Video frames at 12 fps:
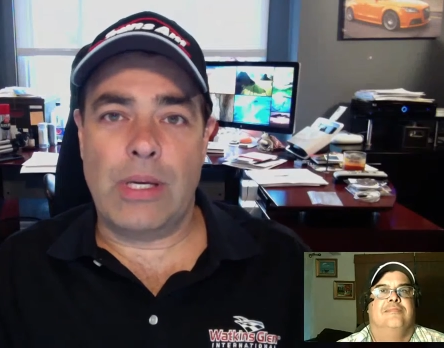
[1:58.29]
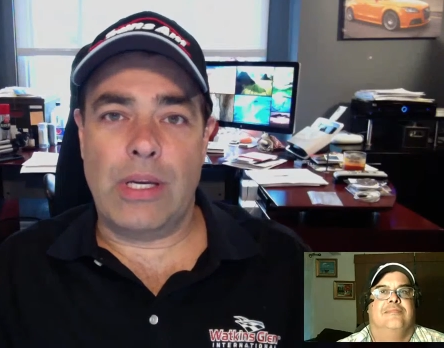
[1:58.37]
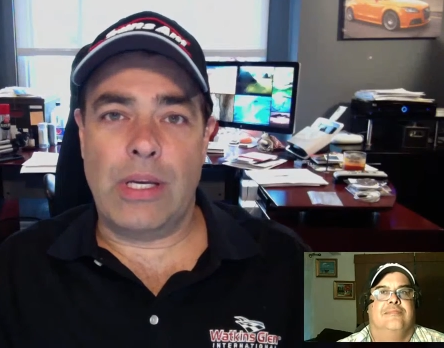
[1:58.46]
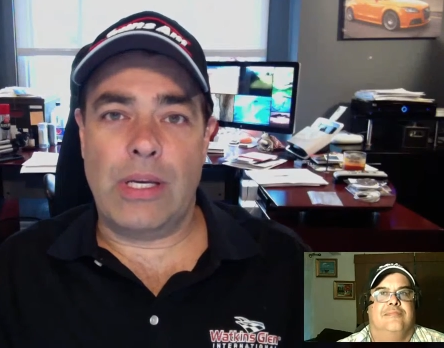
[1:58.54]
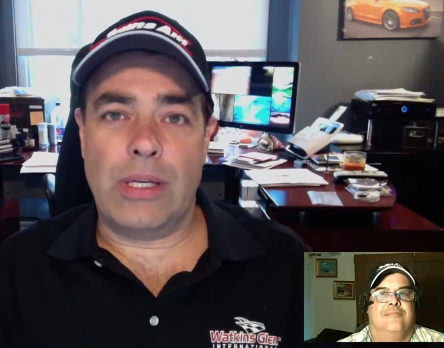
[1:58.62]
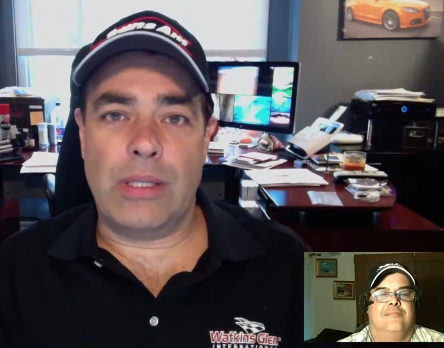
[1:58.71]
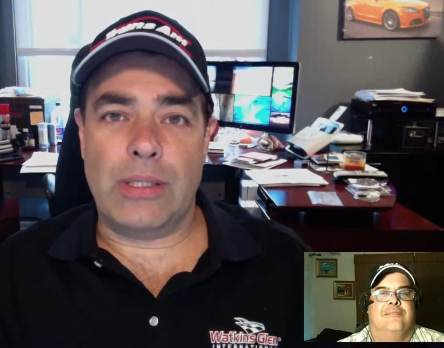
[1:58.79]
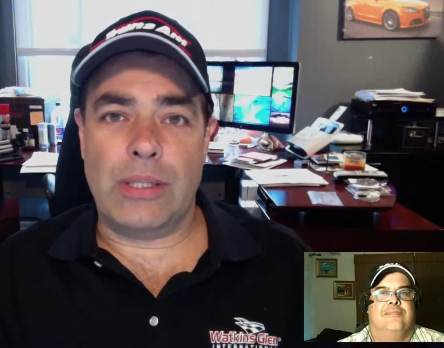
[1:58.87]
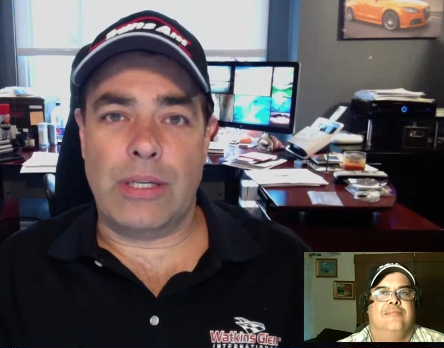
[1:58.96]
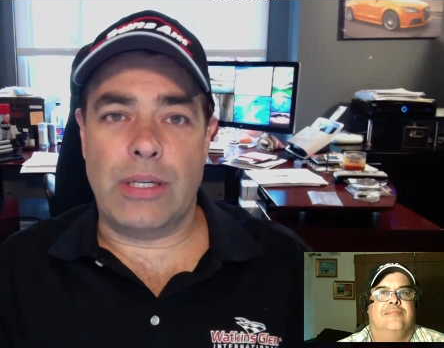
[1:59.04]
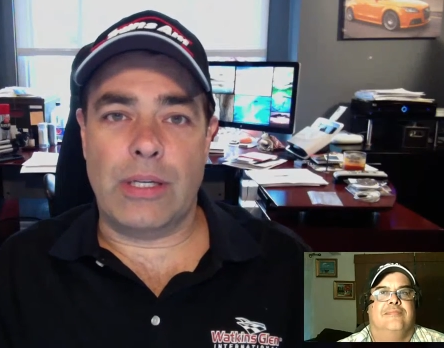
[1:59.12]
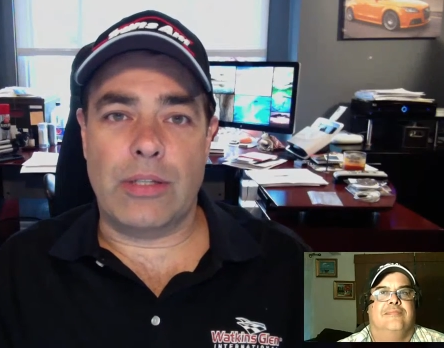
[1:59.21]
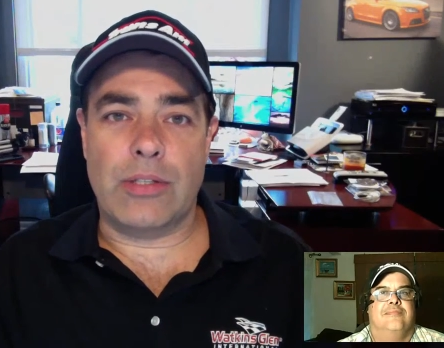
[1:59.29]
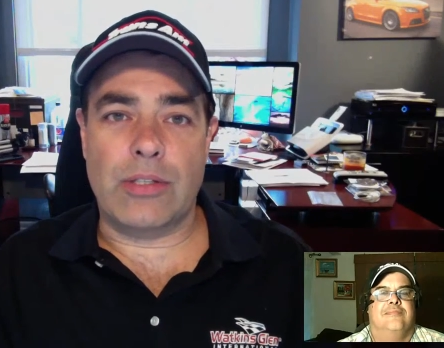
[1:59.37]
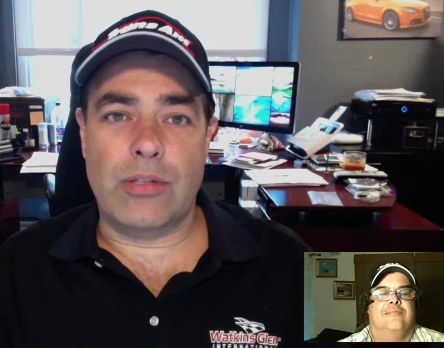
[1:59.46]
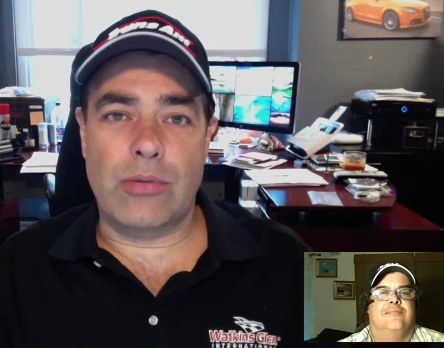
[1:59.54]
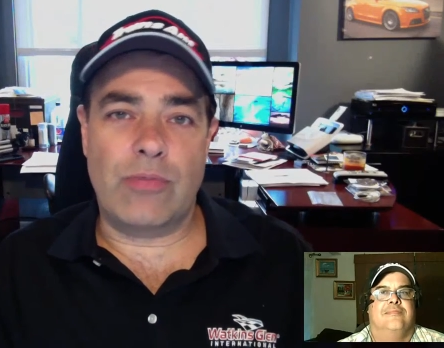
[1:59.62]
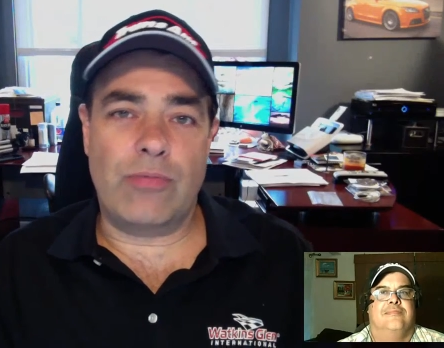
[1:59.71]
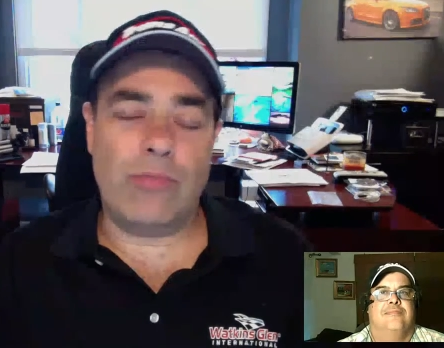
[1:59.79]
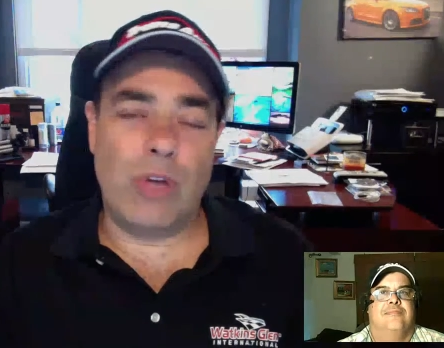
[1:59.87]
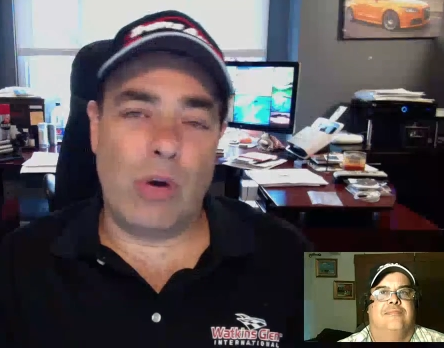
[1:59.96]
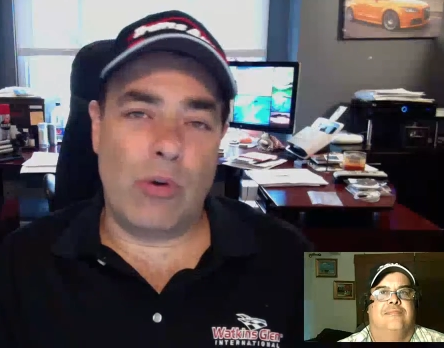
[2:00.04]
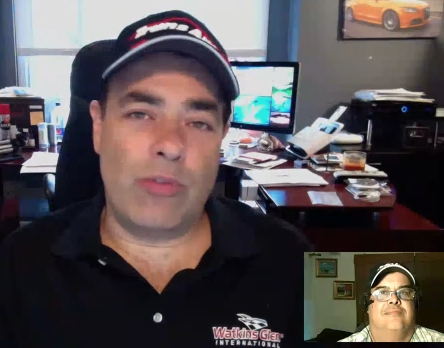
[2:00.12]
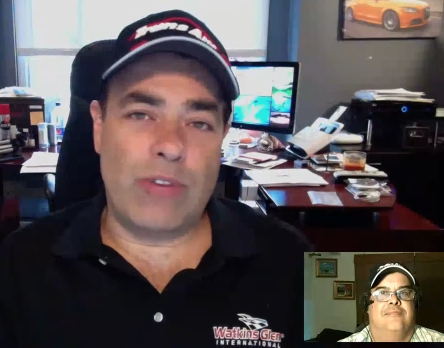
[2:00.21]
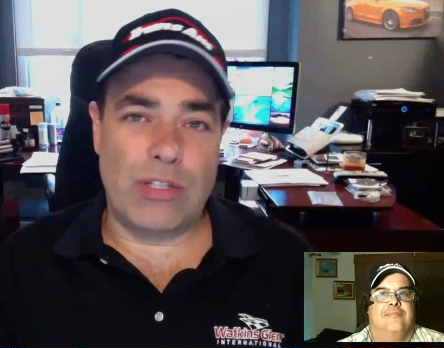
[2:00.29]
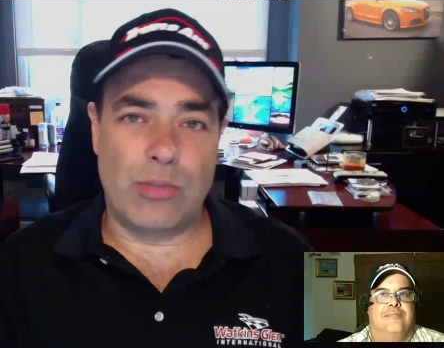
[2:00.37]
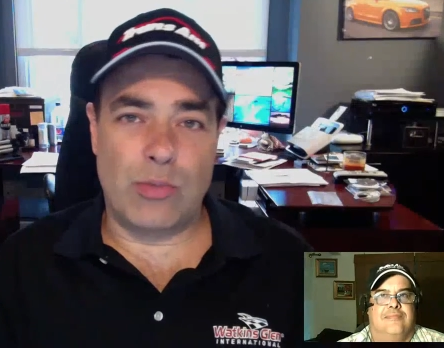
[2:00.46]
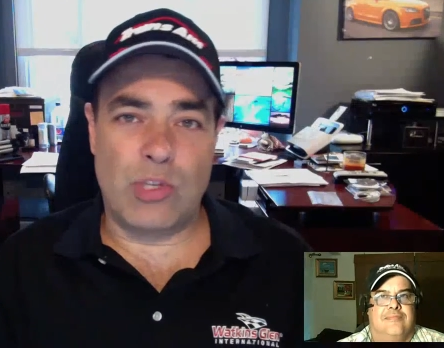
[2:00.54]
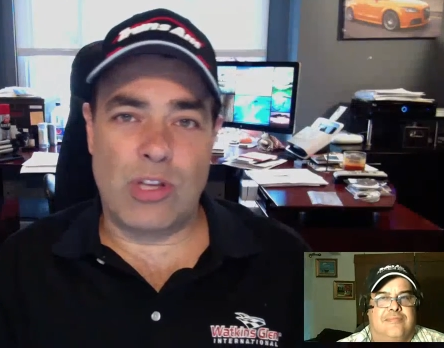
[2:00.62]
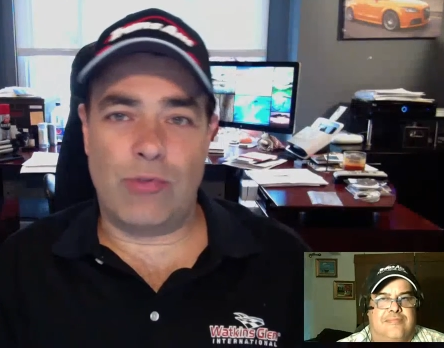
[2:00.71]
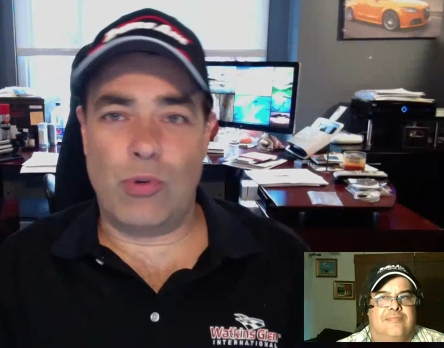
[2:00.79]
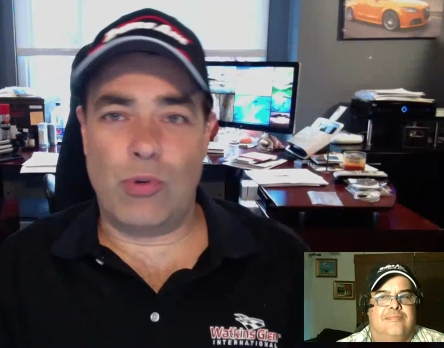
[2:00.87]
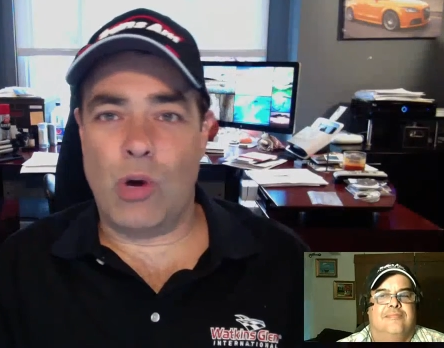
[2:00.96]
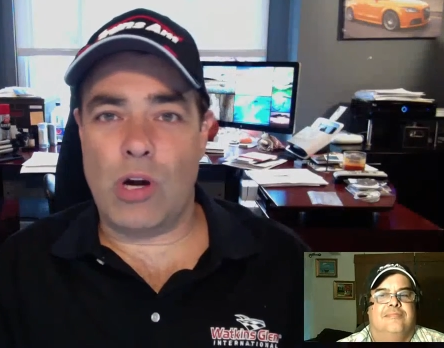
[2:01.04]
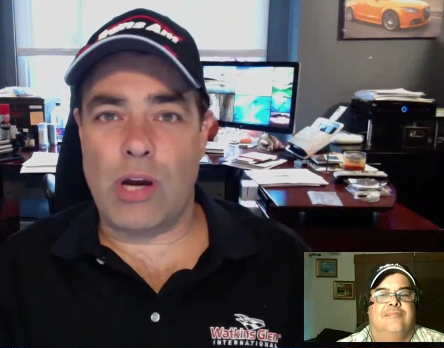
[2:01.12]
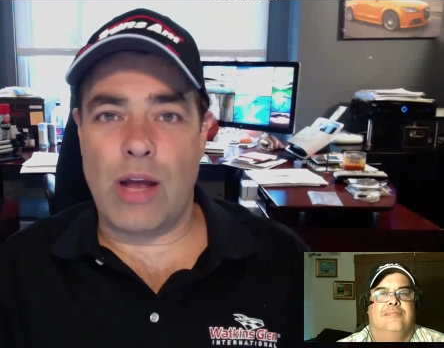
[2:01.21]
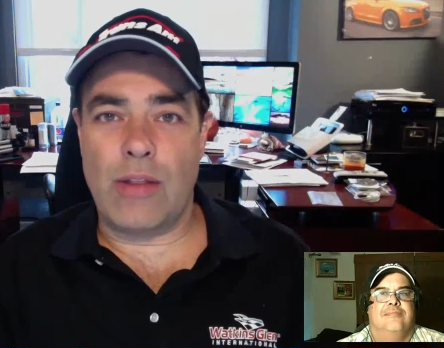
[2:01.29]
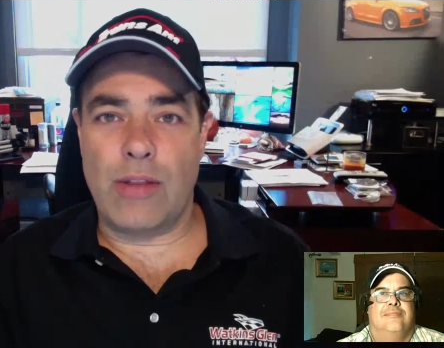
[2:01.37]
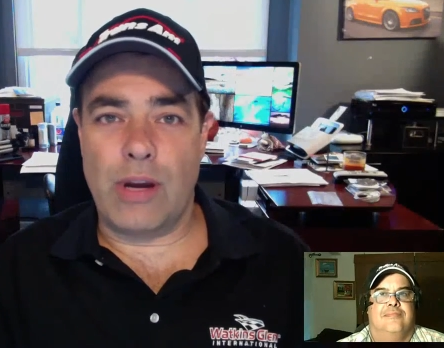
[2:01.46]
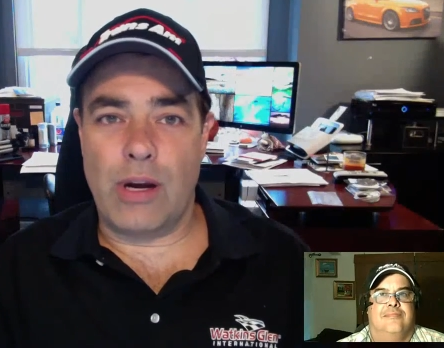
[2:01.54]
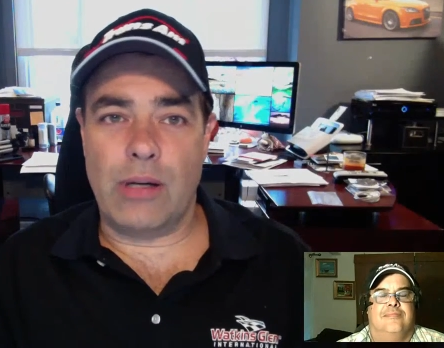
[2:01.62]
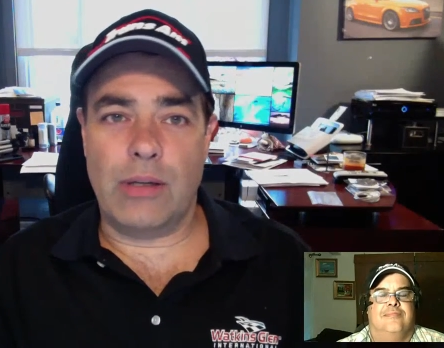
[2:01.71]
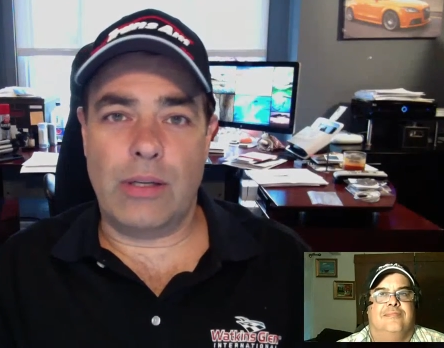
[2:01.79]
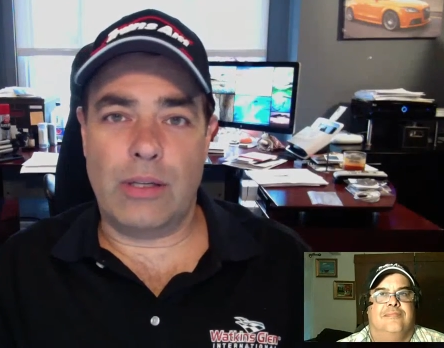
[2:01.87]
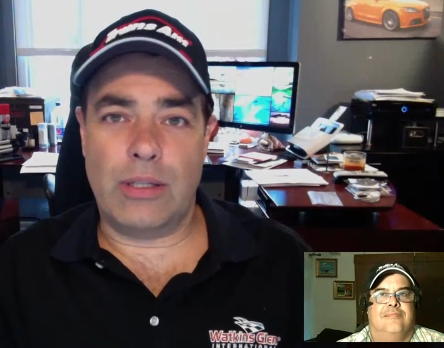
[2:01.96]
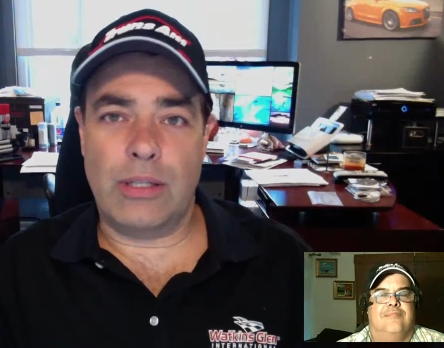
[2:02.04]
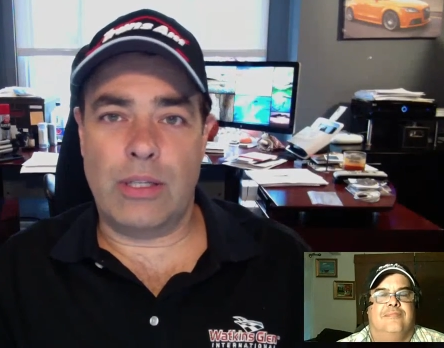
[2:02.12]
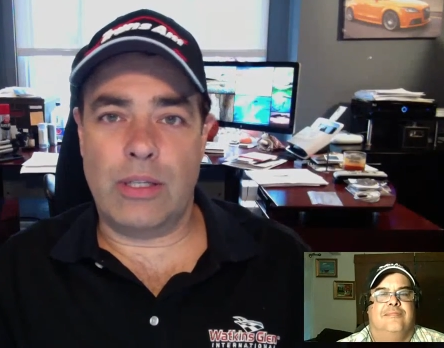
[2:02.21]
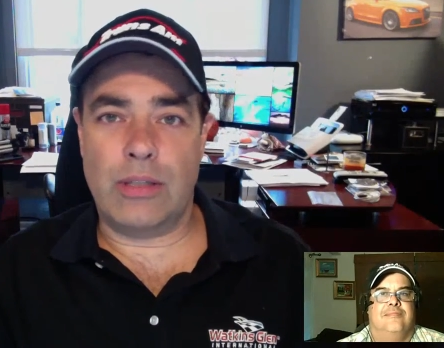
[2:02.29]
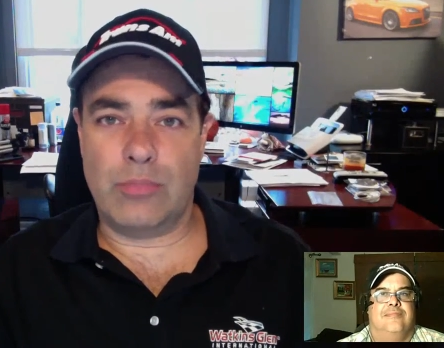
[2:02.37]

Speaker 1: and uh, so we've you know we've got some stuff to work on there. Uh,